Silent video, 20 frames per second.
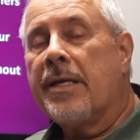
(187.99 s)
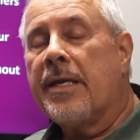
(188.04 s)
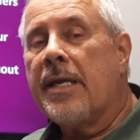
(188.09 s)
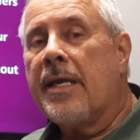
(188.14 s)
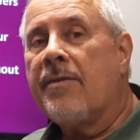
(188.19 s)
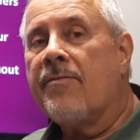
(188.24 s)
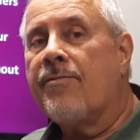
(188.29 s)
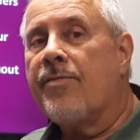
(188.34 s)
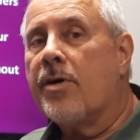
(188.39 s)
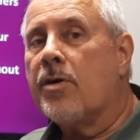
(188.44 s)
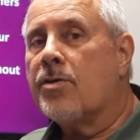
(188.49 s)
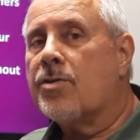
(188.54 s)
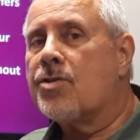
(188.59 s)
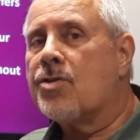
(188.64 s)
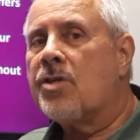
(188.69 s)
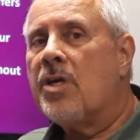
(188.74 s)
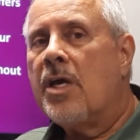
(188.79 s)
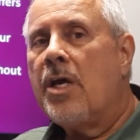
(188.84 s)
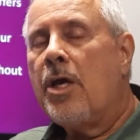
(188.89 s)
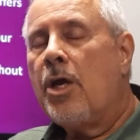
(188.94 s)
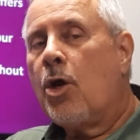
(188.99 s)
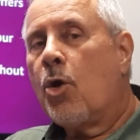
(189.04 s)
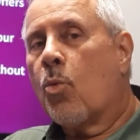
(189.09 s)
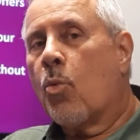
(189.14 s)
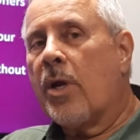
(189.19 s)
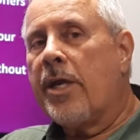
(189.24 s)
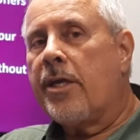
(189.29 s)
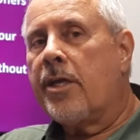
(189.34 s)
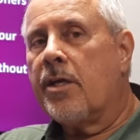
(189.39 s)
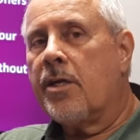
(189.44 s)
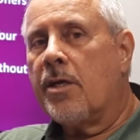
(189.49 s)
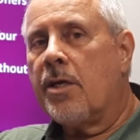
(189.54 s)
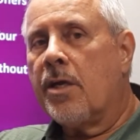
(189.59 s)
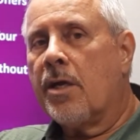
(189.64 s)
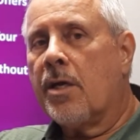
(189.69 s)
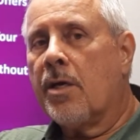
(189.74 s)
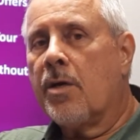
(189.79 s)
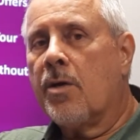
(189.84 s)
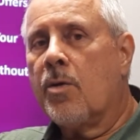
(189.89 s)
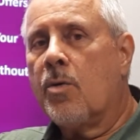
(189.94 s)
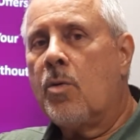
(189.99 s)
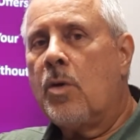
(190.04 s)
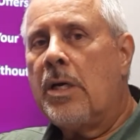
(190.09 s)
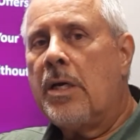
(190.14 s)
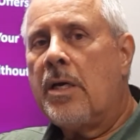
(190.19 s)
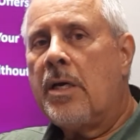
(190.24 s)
And folks, we can go